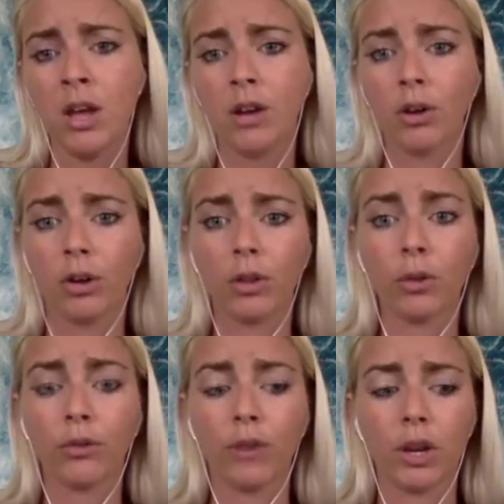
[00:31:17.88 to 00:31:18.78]
Go look at
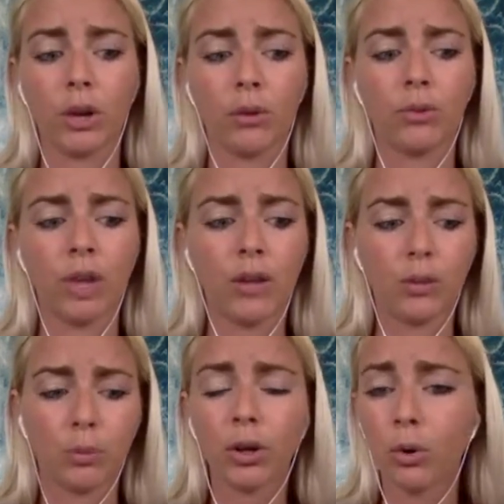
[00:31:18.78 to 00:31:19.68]
those videos. It's
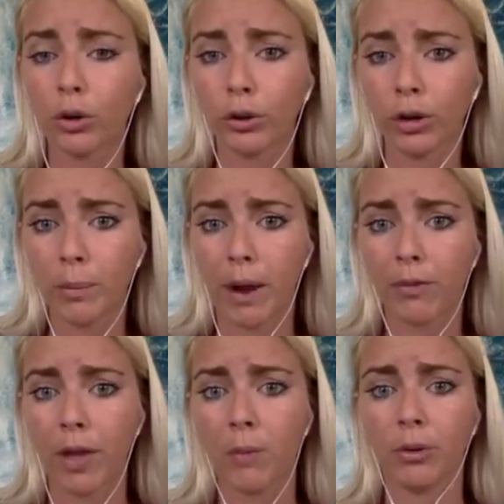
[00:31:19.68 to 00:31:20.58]
pretty cool to learn about
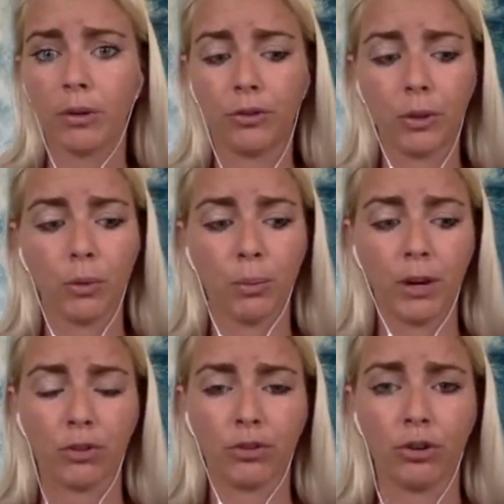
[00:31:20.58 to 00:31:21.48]
them. You can see more
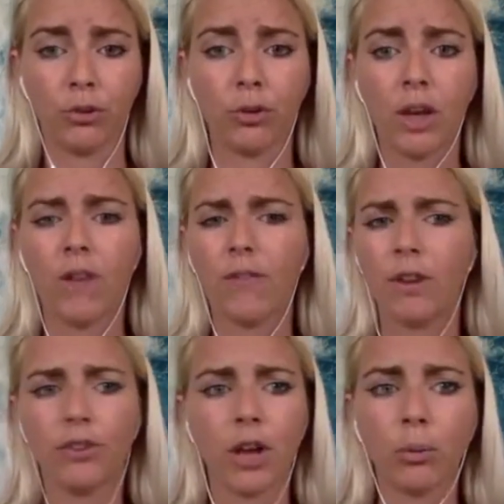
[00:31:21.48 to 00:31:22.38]
pictures,
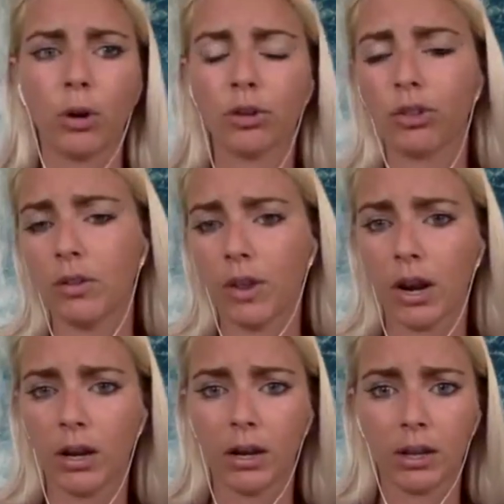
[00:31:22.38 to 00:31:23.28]
finish that worksheet that
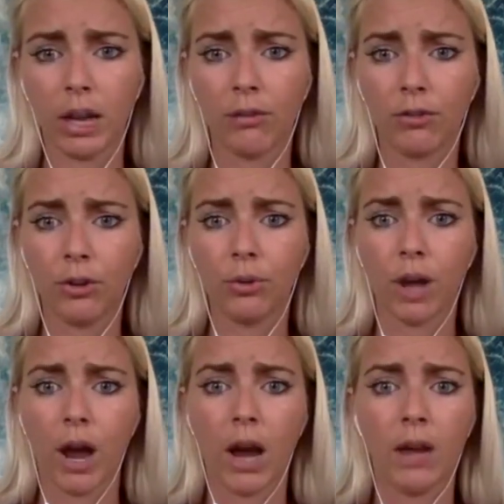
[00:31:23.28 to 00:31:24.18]
I gave to you
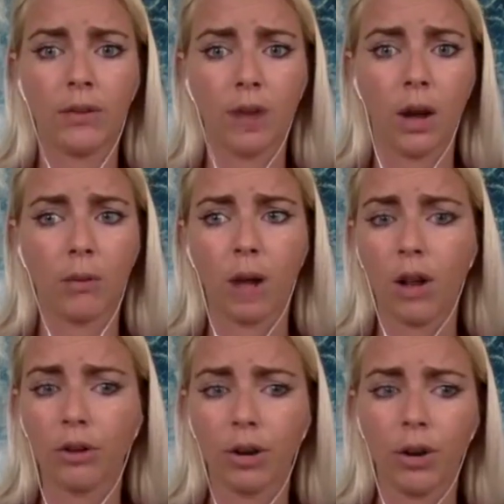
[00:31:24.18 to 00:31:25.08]
guys,
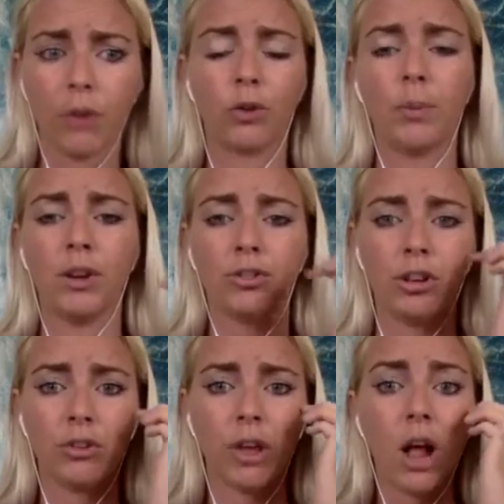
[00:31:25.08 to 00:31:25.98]
color in all the
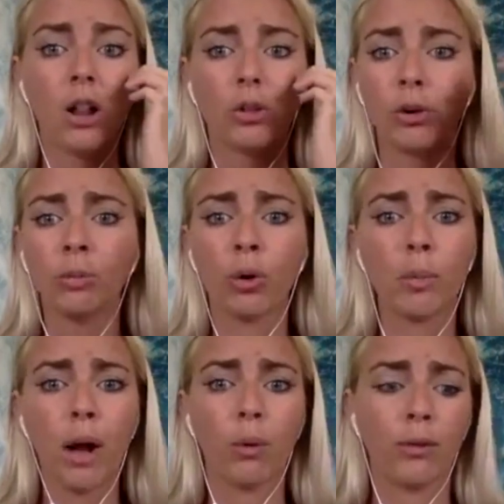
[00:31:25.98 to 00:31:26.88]
species, learn more
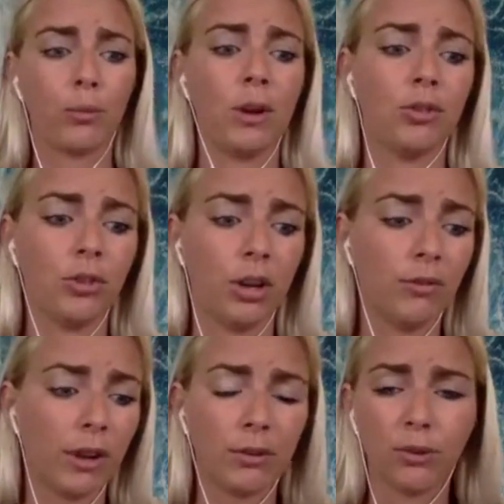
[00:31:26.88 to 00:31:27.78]
about what
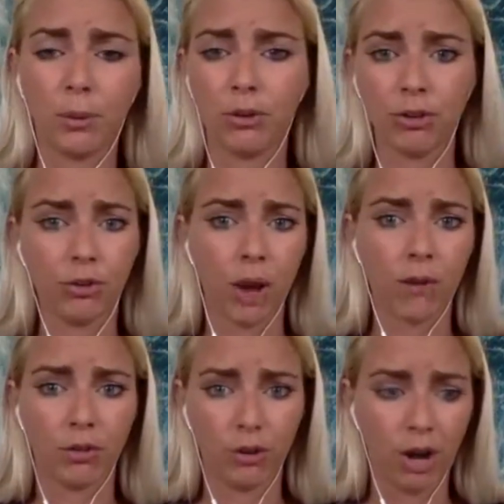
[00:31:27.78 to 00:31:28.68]
invasive species you have
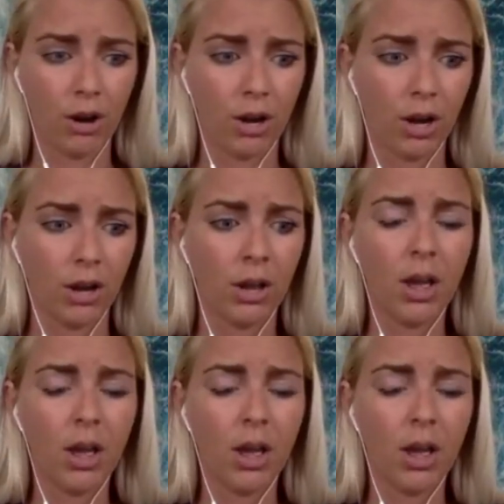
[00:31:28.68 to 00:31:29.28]
in your area.